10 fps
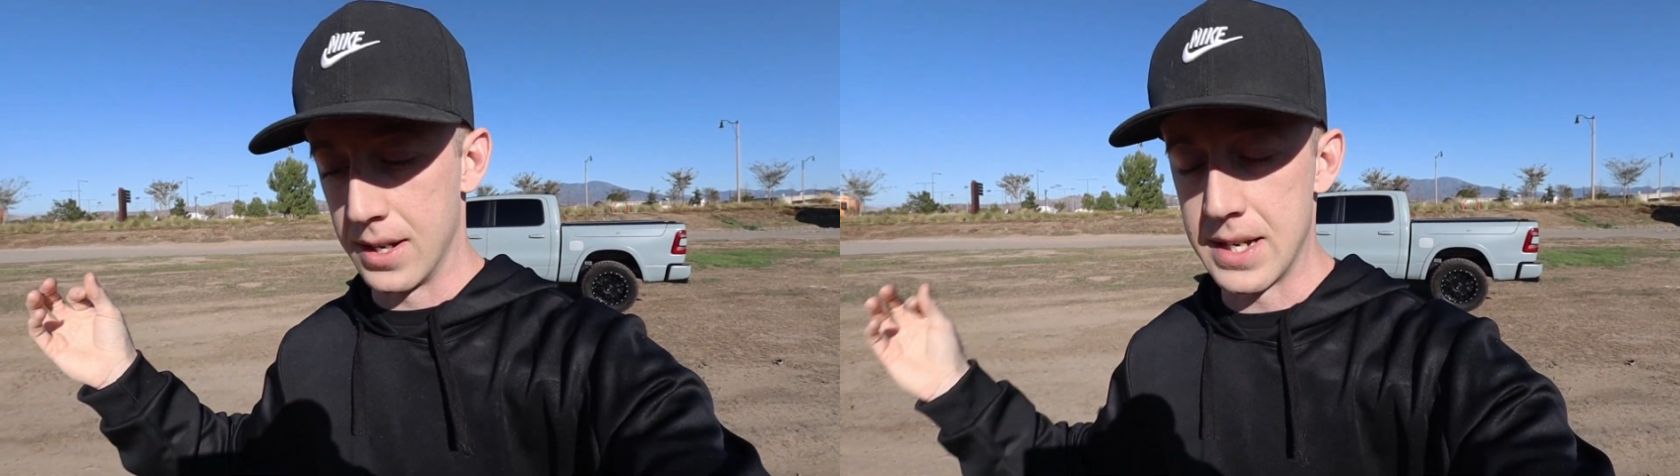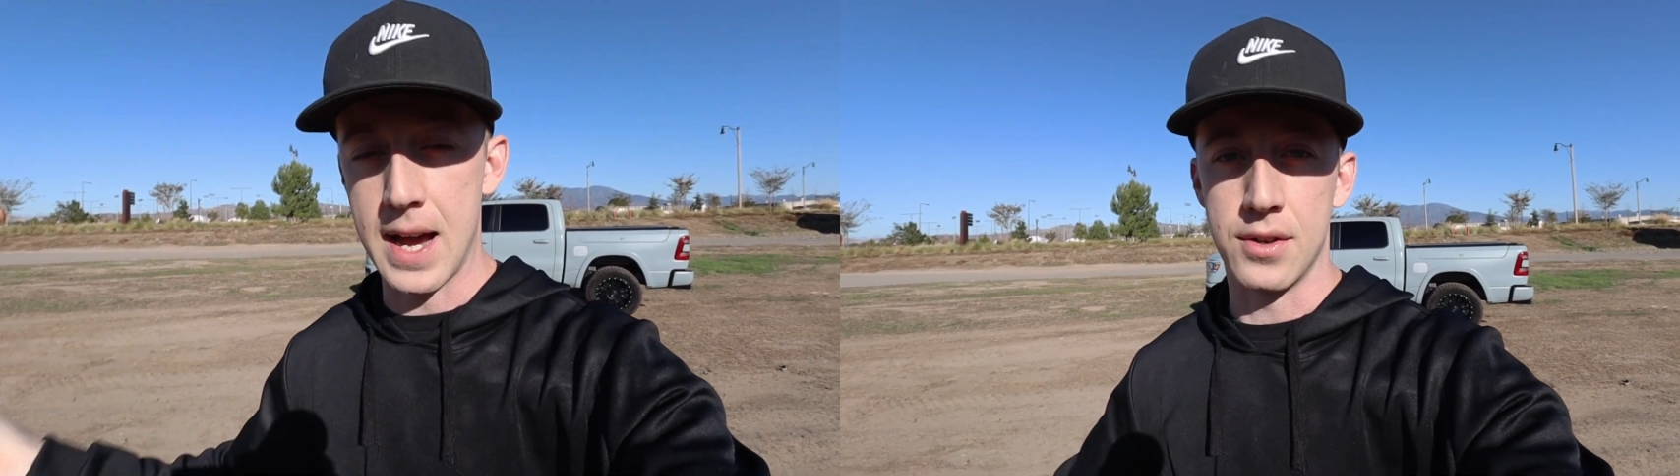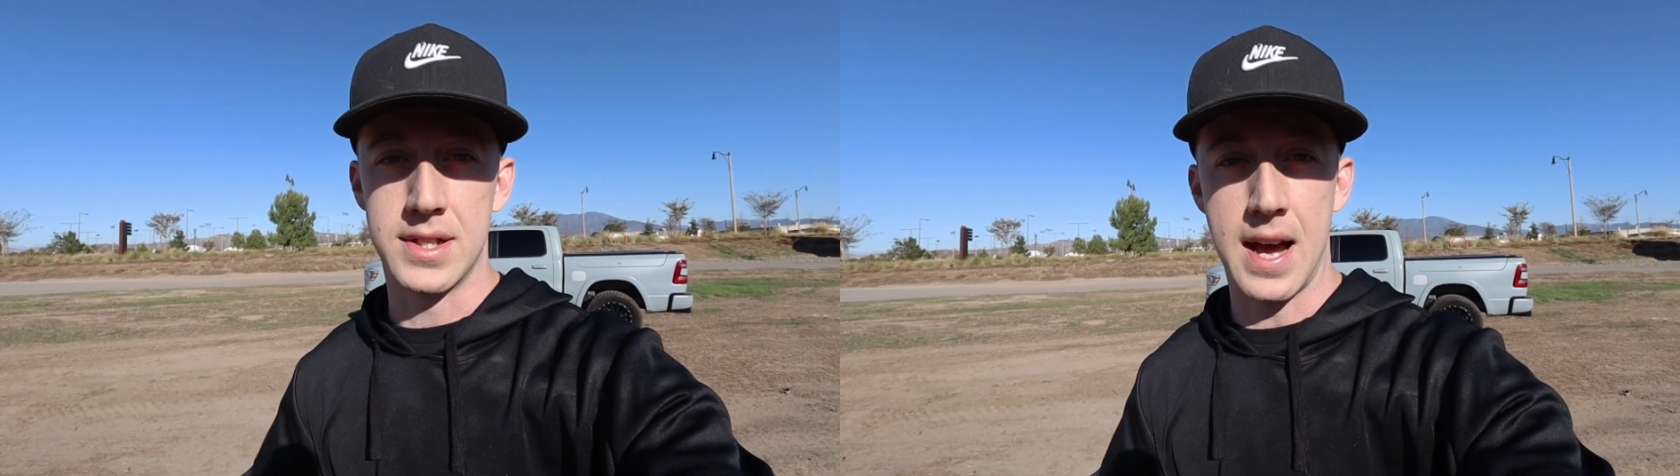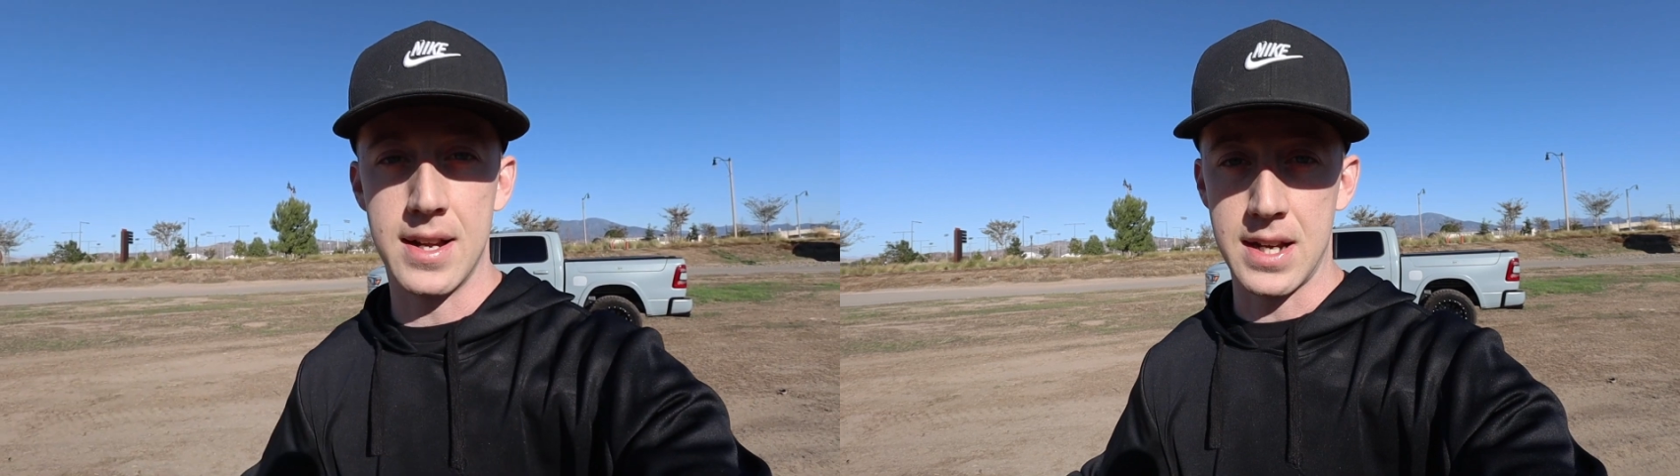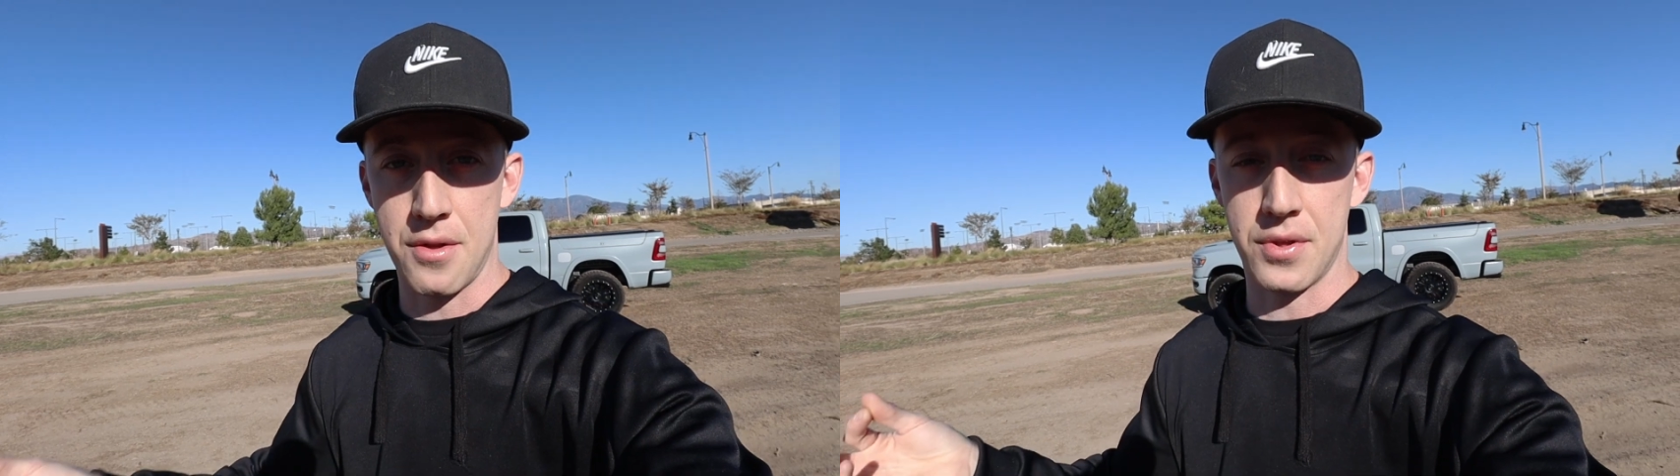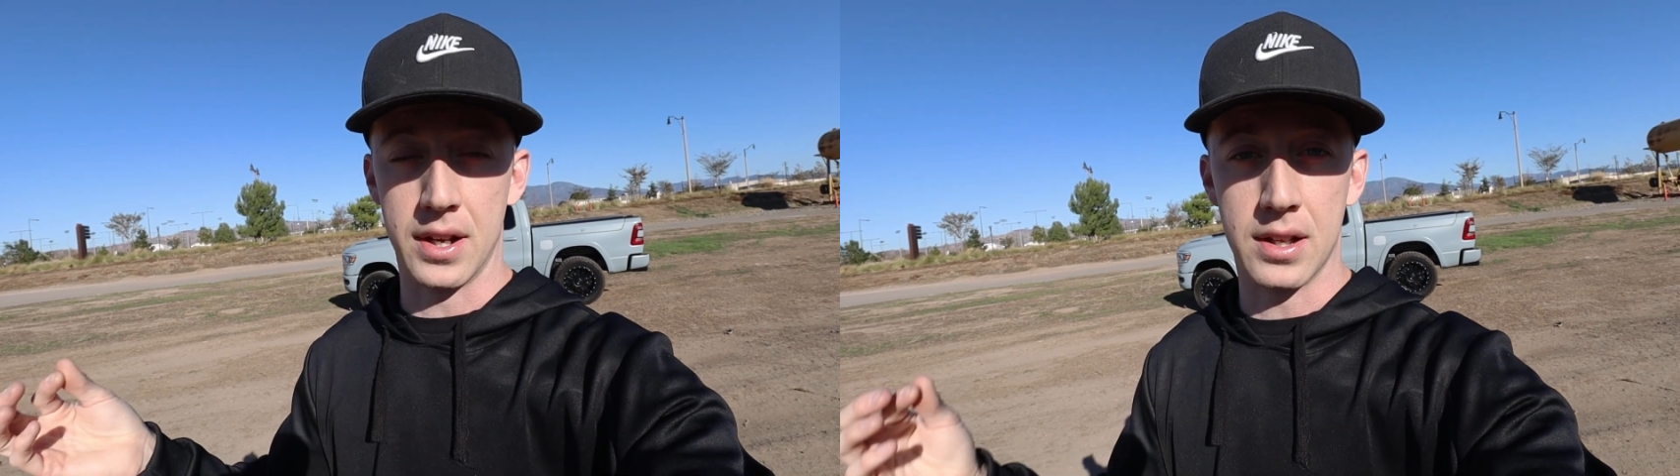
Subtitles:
title status other than